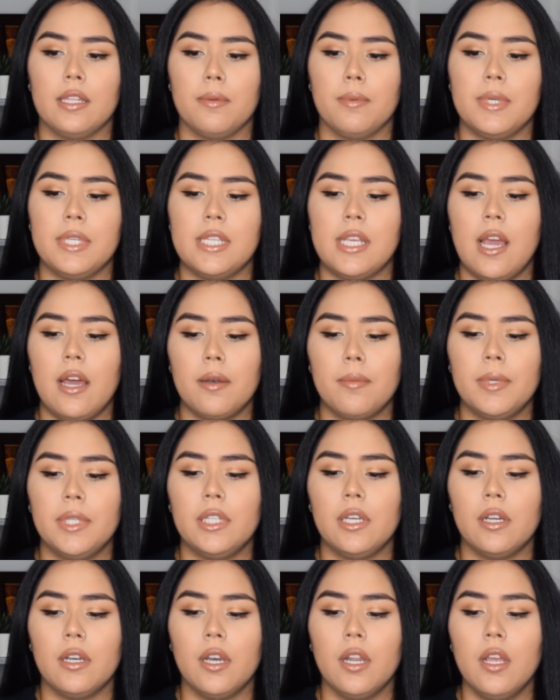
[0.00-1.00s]
the episiotomy
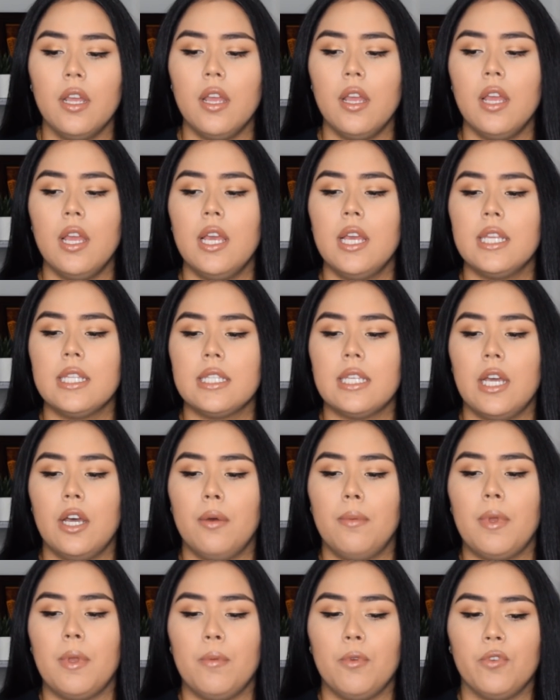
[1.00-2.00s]
done to
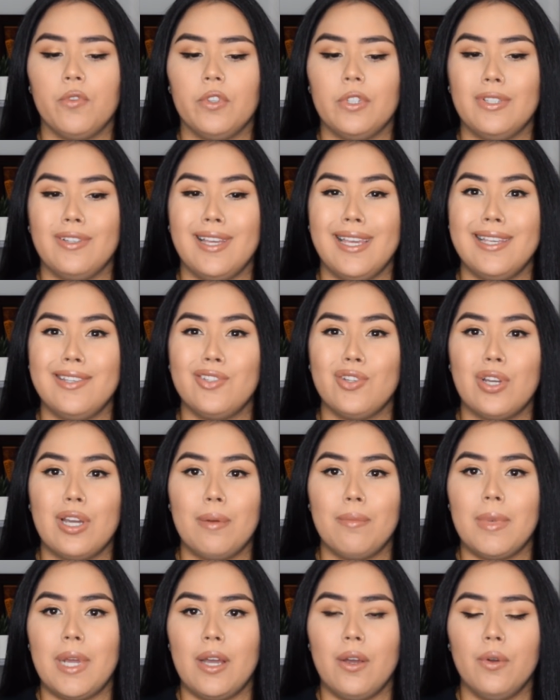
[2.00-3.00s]
help my beautiful little angel
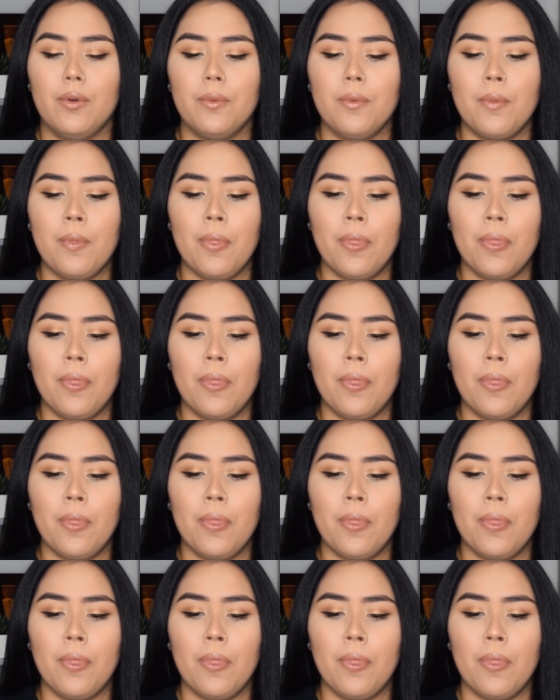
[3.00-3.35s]
come out.